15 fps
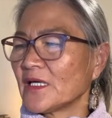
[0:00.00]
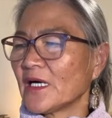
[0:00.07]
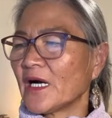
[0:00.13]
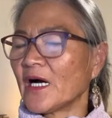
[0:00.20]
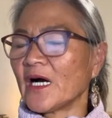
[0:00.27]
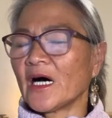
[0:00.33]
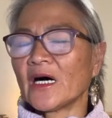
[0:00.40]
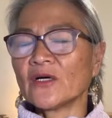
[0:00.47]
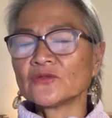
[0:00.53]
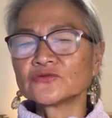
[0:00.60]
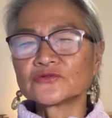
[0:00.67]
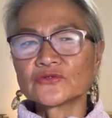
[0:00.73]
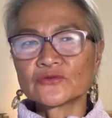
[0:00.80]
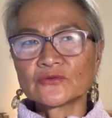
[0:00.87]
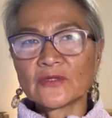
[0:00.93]
How
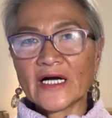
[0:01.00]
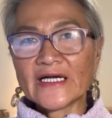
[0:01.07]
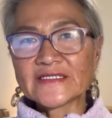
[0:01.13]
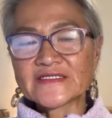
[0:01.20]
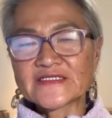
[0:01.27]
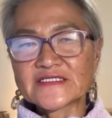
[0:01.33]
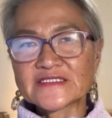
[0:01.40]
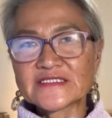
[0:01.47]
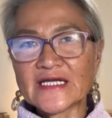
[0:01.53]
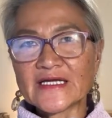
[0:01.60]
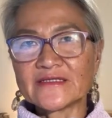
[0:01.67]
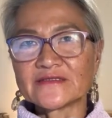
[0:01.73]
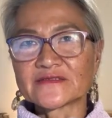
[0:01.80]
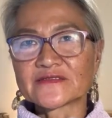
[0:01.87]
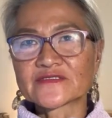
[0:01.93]
do I
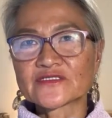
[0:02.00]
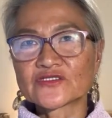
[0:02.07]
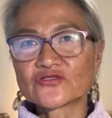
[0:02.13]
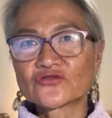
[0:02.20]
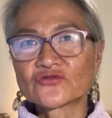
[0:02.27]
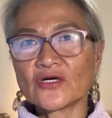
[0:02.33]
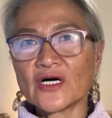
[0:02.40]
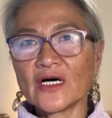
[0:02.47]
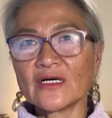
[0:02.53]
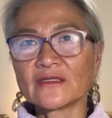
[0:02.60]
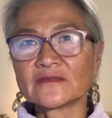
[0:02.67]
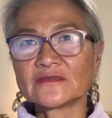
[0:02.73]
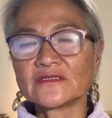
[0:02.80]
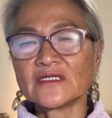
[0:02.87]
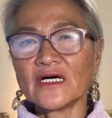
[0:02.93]
stand strong
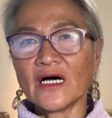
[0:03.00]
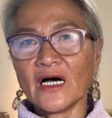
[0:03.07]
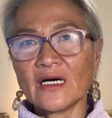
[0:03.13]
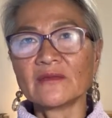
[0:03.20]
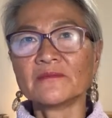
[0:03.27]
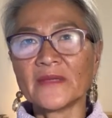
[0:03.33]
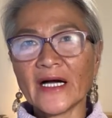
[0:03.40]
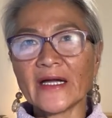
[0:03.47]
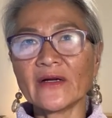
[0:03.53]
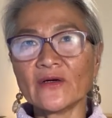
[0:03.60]
on my